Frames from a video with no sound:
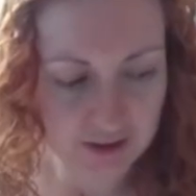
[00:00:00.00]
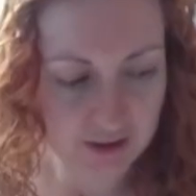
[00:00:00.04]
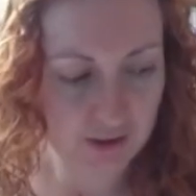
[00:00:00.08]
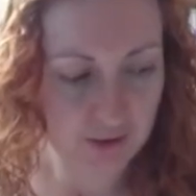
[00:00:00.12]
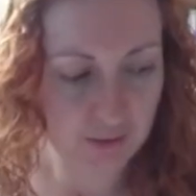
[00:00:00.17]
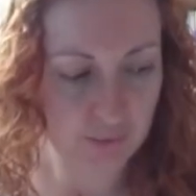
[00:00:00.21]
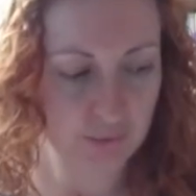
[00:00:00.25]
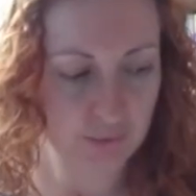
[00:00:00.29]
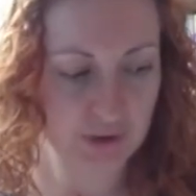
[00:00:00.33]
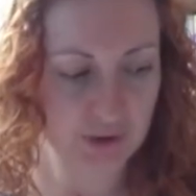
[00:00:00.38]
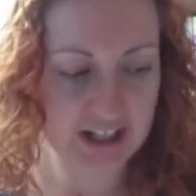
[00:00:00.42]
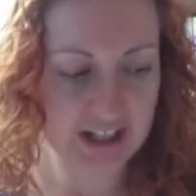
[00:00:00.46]

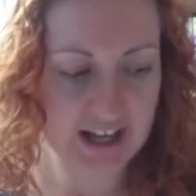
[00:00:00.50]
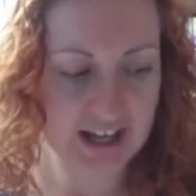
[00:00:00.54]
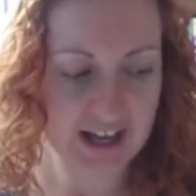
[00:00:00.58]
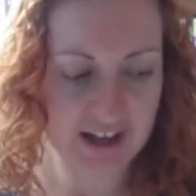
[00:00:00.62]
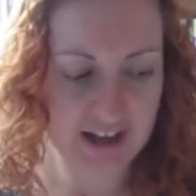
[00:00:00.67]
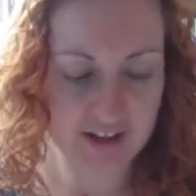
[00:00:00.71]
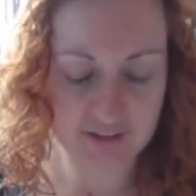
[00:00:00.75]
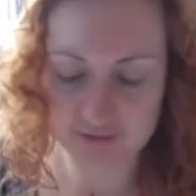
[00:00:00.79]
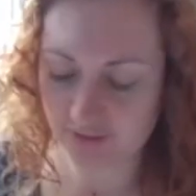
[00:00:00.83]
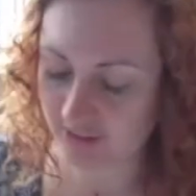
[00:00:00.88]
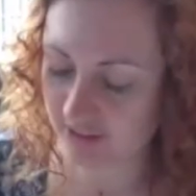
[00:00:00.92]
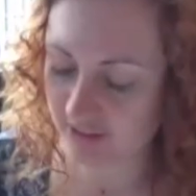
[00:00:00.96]
we have
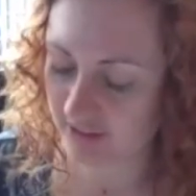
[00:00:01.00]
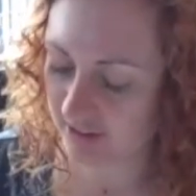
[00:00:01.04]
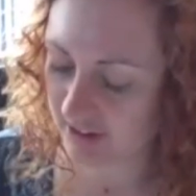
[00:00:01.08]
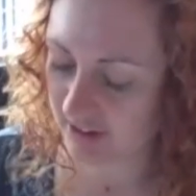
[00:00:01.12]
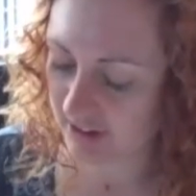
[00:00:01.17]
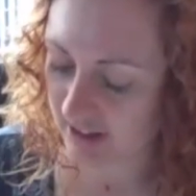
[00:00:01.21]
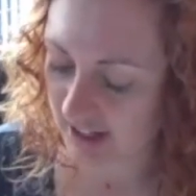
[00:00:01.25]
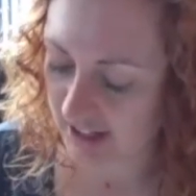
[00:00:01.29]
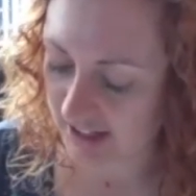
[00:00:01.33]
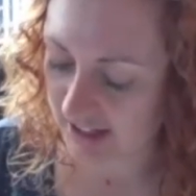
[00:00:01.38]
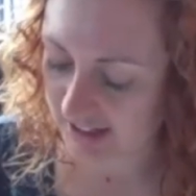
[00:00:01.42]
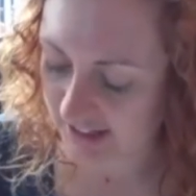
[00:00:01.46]
a
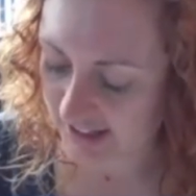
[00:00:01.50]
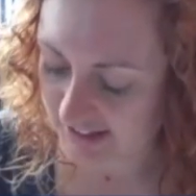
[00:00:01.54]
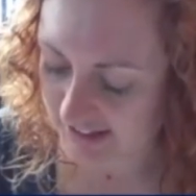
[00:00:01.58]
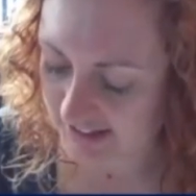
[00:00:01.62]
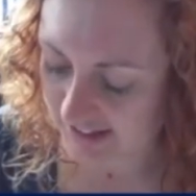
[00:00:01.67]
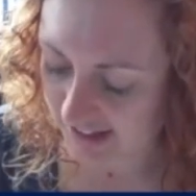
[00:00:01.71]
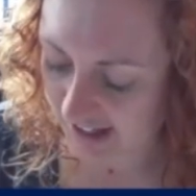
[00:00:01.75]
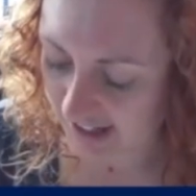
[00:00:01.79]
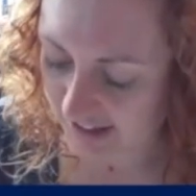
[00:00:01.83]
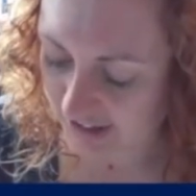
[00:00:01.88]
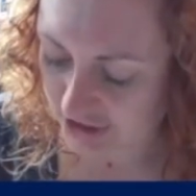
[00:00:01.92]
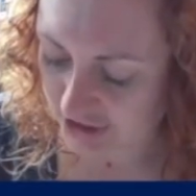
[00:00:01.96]
kinetic
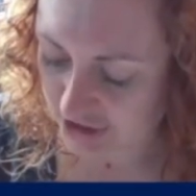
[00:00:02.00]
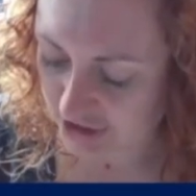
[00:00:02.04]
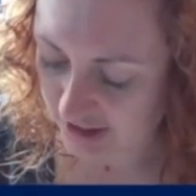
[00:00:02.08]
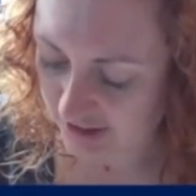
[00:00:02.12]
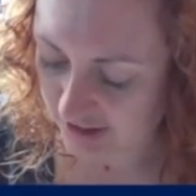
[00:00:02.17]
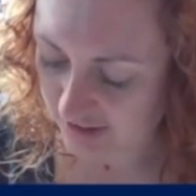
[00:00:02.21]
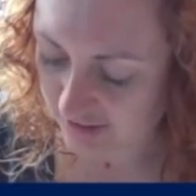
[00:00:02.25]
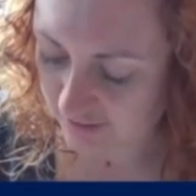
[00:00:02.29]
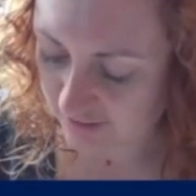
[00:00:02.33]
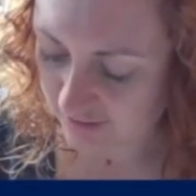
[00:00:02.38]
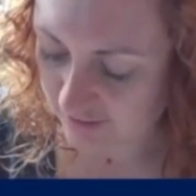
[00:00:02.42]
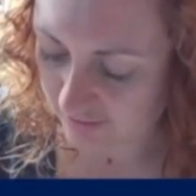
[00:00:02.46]
energy,
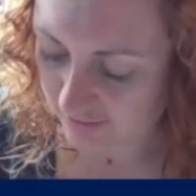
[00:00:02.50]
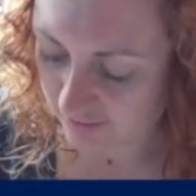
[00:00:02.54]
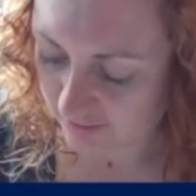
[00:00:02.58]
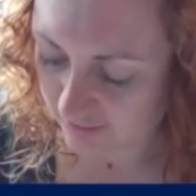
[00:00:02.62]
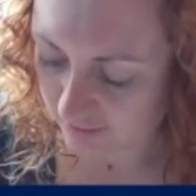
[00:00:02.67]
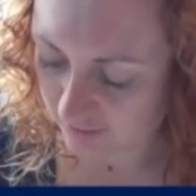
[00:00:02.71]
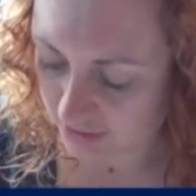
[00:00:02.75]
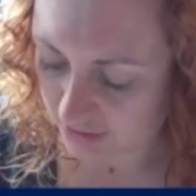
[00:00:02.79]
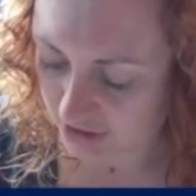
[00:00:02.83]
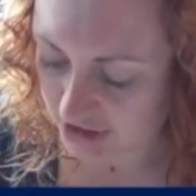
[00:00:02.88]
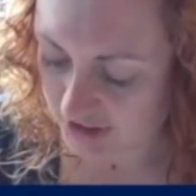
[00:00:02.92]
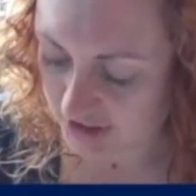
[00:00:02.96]

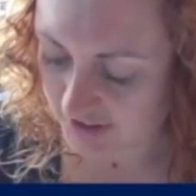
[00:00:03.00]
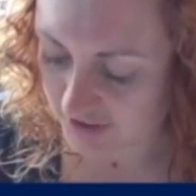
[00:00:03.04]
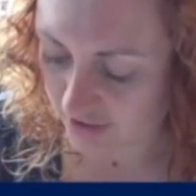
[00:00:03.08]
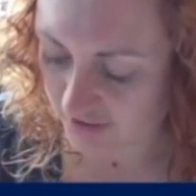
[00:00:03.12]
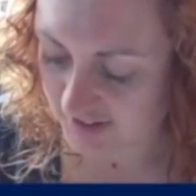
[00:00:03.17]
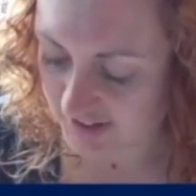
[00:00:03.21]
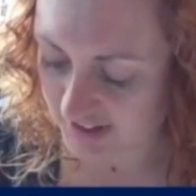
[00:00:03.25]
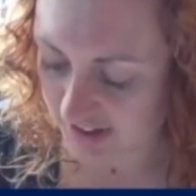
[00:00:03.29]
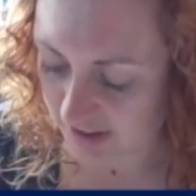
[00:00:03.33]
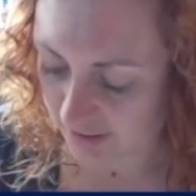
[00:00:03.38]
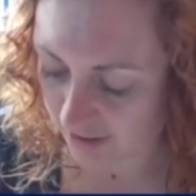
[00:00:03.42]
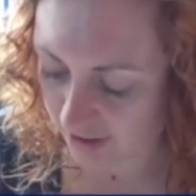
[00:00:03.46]
which is
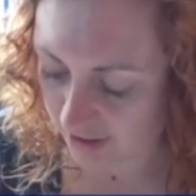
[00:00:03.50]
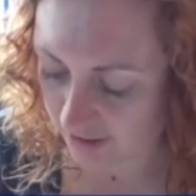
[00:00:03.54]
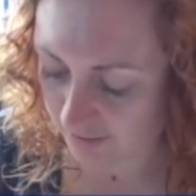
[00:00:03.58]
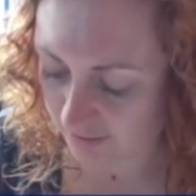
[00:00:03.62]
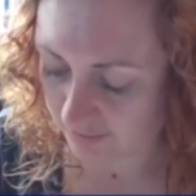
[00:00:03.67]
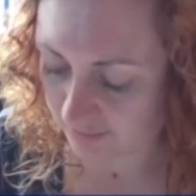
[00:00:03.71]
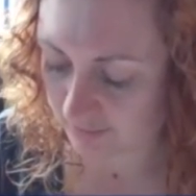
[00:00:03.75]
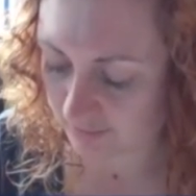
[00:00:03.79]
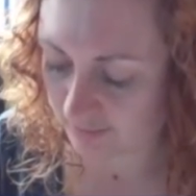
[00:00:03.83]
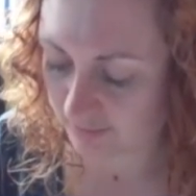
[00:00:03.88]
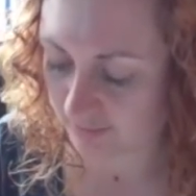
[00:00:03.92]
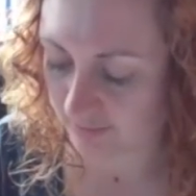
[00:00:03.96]
non-zero,
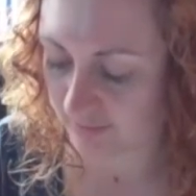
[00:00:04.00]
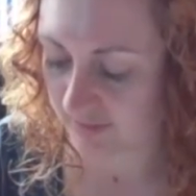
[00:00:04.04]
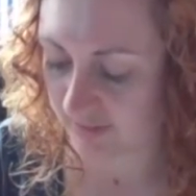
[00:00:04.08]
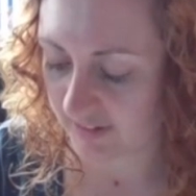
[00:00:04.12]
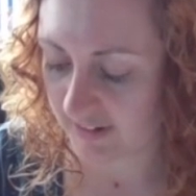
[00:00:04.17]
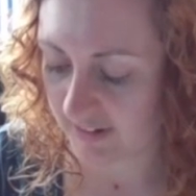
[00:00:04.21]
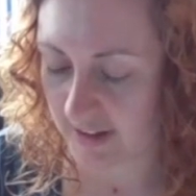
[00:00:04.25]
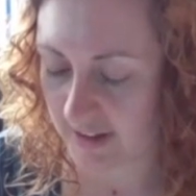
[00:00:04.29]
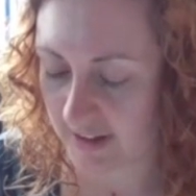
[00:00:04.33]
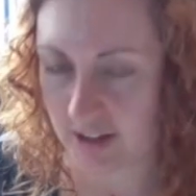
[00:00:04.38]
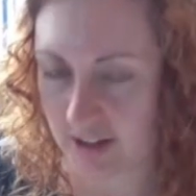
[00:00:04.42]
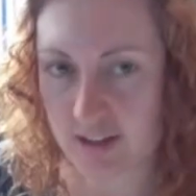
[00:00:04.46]

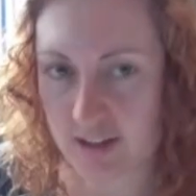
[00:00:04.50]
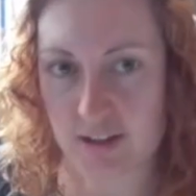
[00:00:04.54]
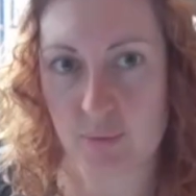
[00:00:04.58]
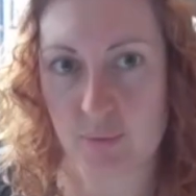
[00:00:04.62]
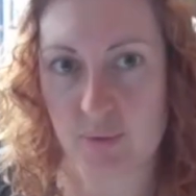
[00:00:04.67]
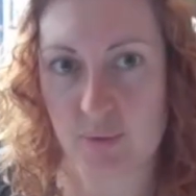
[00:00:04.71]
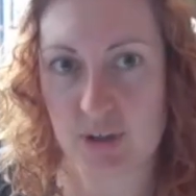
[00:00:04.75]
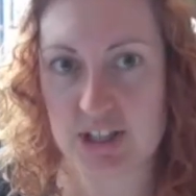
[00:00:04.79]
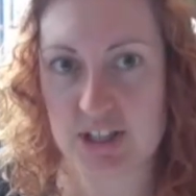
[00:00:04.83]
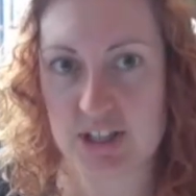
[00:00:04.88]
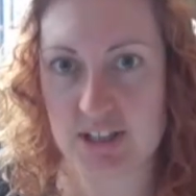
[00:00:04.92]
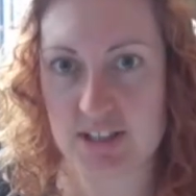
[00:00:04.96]
which
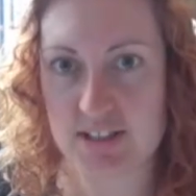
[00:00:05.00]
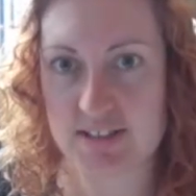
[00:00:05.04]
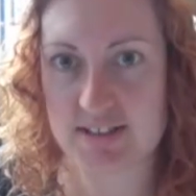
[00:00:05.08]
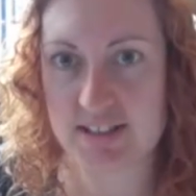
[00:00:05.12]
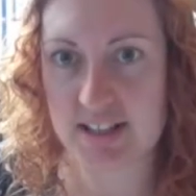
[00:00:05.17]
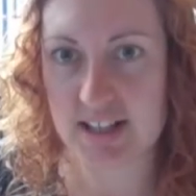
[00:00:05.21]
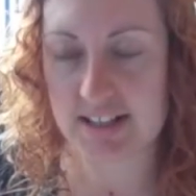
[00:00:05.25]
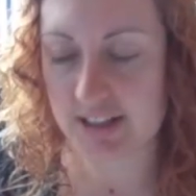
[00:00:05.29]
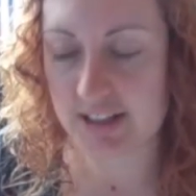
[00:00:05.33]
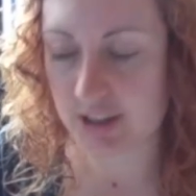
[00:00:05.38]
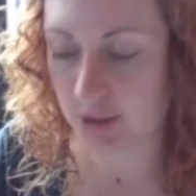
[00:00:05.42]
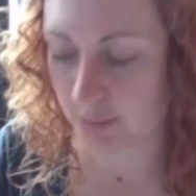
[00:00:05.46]
looks a
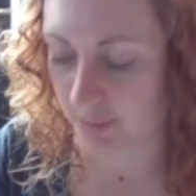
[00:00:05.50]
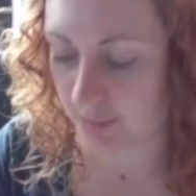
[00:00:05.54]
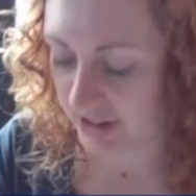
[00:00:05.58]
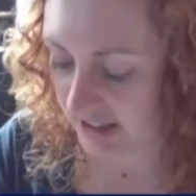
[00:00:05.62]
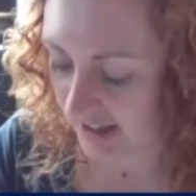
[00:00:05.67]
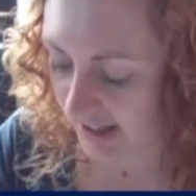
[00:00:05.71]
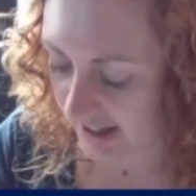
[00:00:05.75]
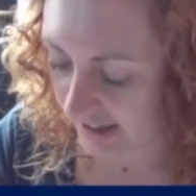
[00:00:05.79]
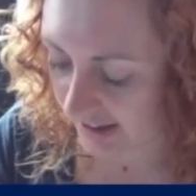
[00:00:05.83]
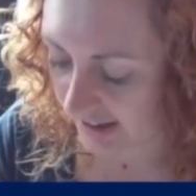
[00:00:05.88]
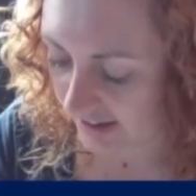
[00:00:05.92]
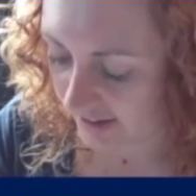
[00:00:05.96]
little bit
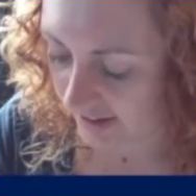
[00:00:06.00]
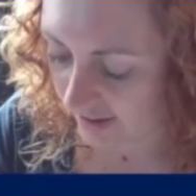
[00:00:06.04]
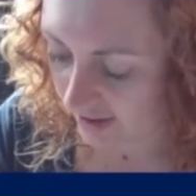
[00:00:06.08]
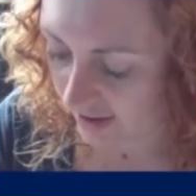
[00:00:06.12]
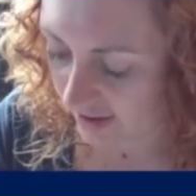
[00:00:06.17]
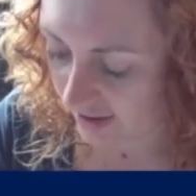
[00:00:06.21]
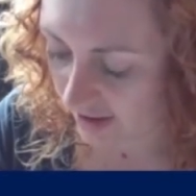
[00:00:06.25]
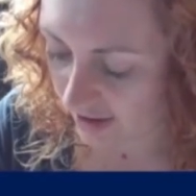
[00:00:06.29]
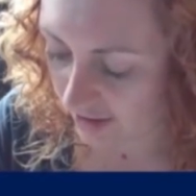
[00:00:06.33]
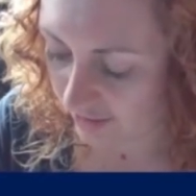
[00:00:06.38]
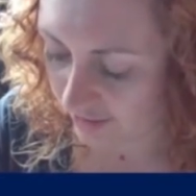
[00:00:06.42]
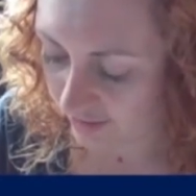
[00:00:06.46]
like a
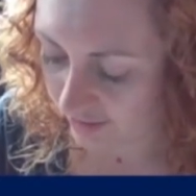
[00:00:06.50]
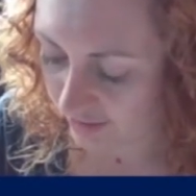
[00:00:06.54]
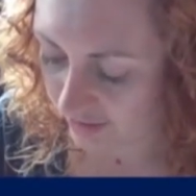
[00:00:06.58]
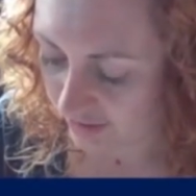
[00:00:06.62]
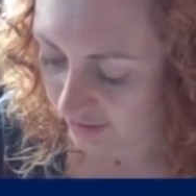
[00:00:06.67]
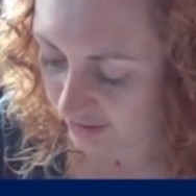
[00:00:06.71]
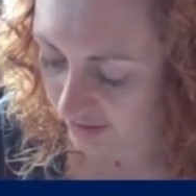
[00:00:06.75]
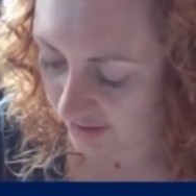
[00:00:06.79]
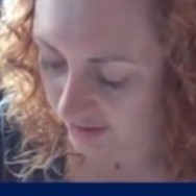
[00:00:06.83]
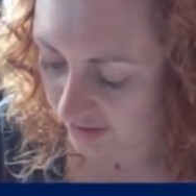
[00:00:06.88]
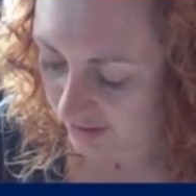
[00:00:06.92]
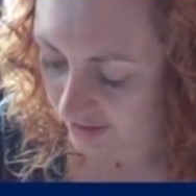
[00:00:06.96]
half
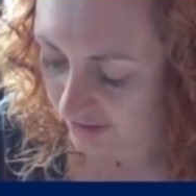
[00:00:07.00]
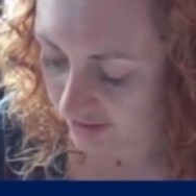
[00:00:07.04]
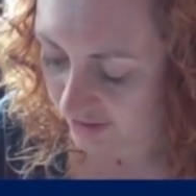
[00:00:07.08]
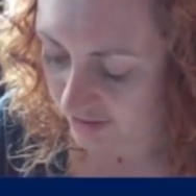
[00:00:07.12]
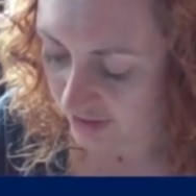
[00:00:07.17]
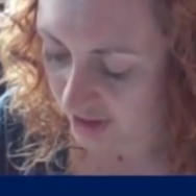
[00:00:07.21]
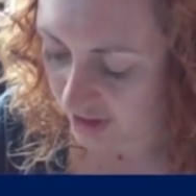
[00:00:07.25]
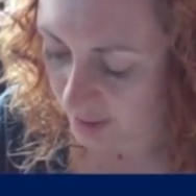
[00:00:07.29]
times